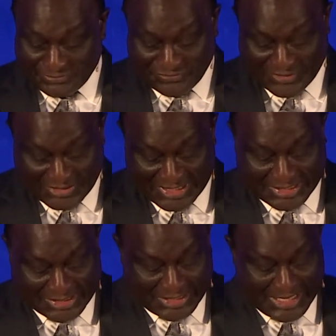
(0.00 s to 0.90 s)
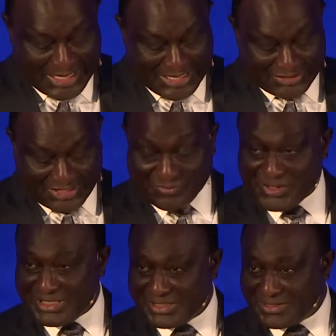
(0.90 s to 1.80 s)
facilities and
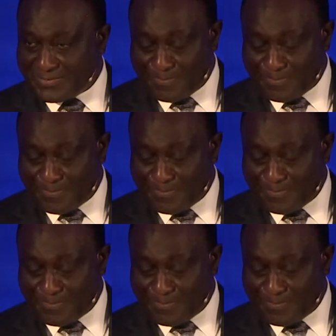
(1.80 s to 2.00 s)
services.